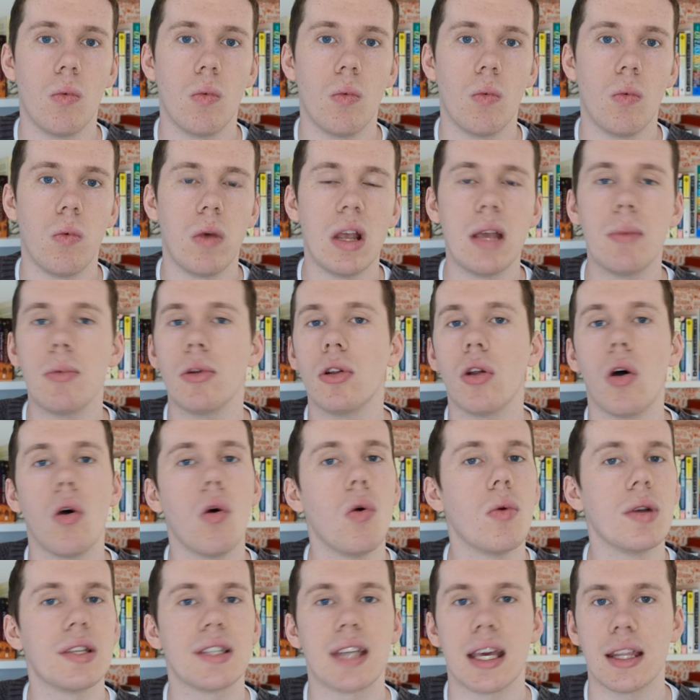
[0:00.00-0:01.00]
we will
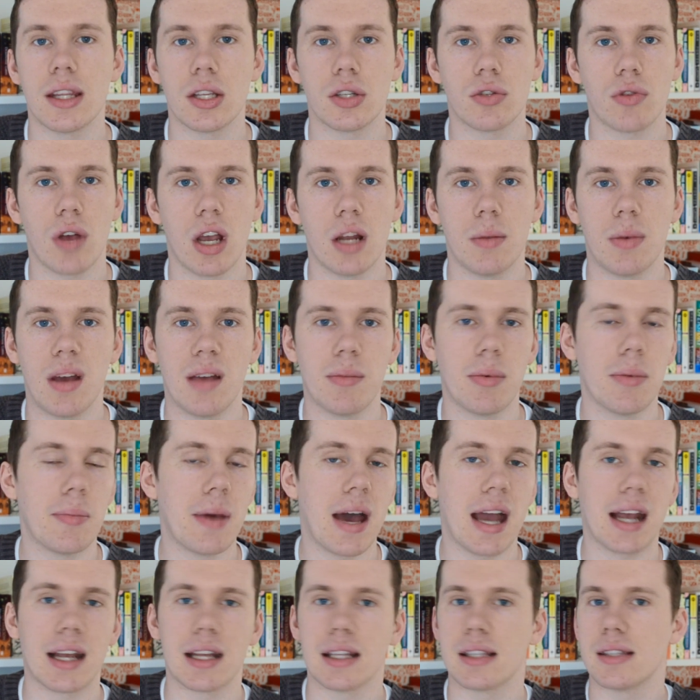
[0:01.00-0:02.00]
always get the trade
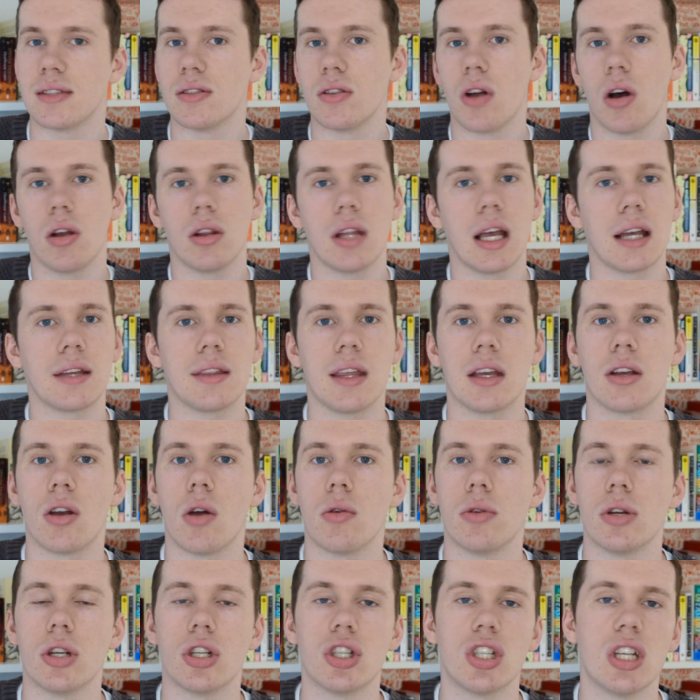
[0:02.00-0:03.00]
paperback. It's not like they're
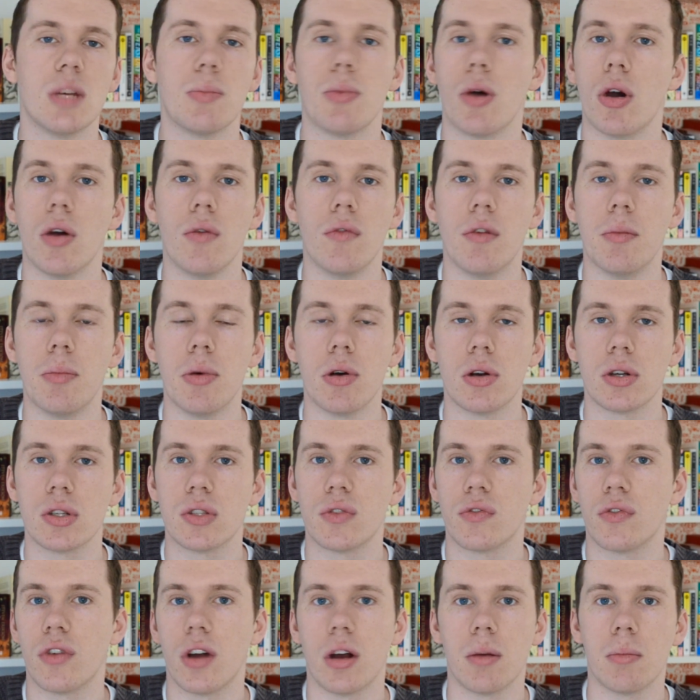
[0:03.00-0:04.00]
going to ship over books
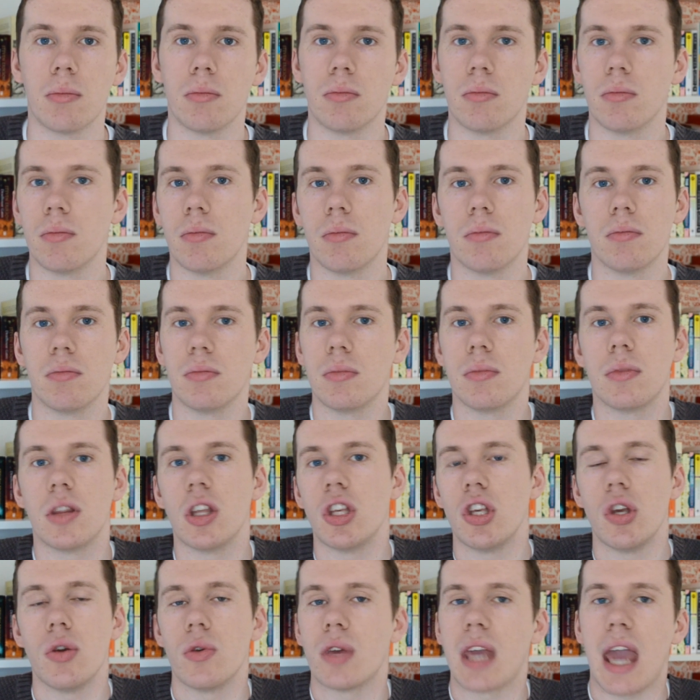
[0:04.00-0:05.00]
from
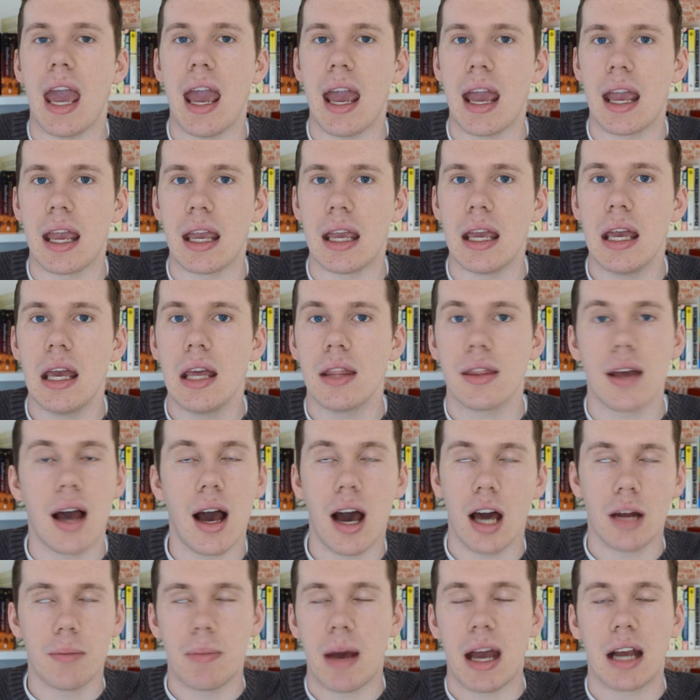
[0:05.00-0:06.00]
the UK, the
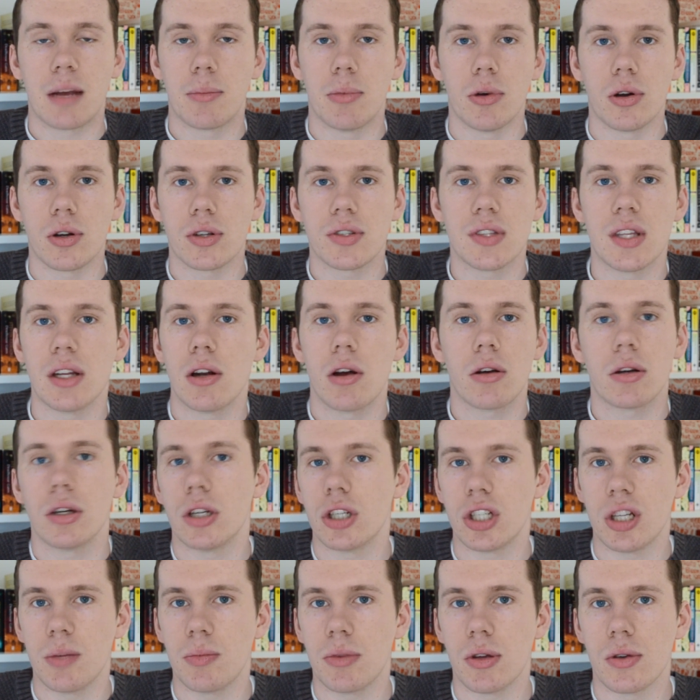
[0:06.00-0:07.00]
hardback books. They're not going
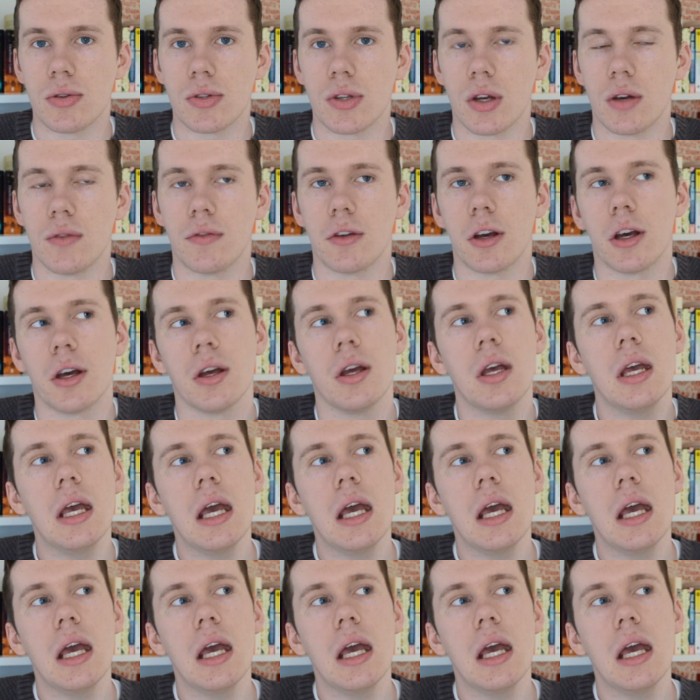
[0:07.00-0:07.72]
to ship those over.